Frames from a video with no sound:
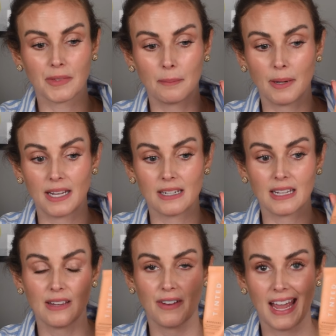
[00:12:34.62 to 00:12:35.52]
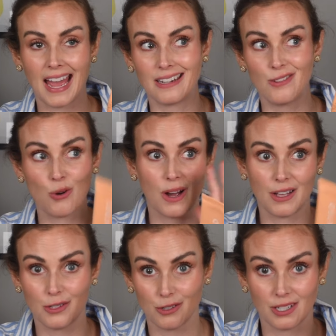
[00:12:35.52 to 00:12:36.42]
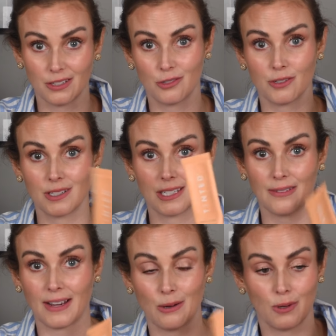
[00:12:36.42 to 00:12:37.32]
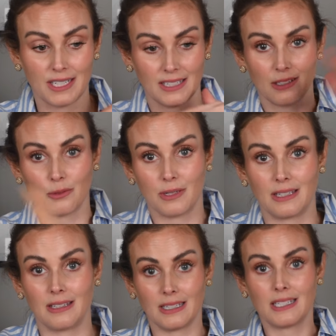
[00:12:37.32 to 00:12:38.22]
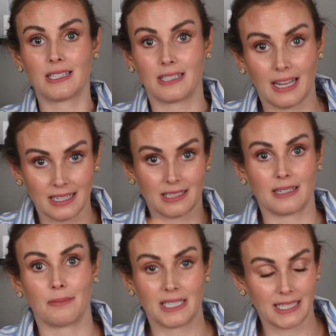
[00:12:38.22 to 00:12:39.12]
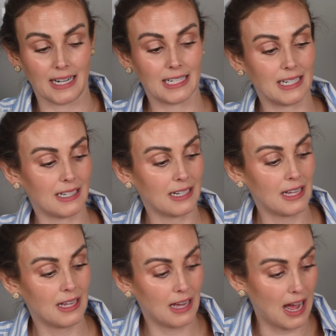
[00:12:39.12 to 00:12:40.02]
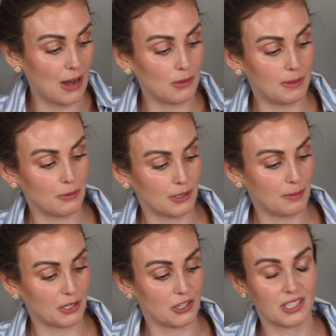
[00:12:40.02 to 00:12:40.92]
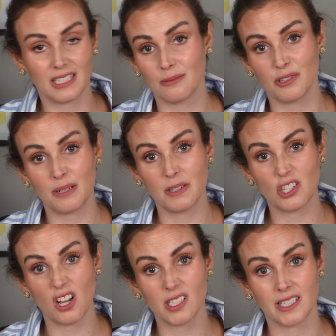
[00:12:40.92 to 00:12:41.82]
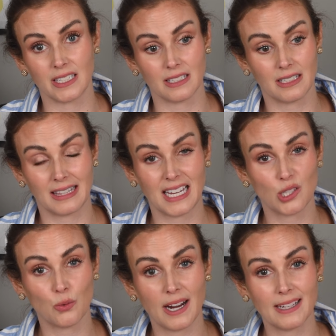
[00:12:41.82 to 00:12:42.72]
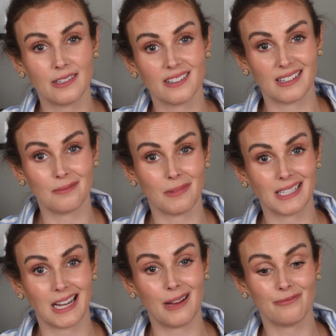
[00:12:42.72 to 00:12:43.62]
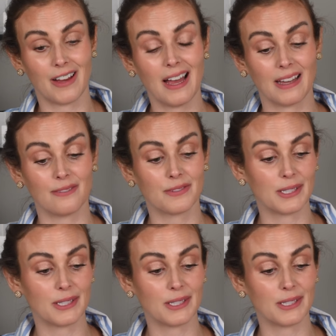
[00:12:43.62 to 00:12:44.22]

But if I had no other sunscreens, if I wasn't doing this as like my side gig, I would be repurchasing pretty much all of these. That's why they're in my top five.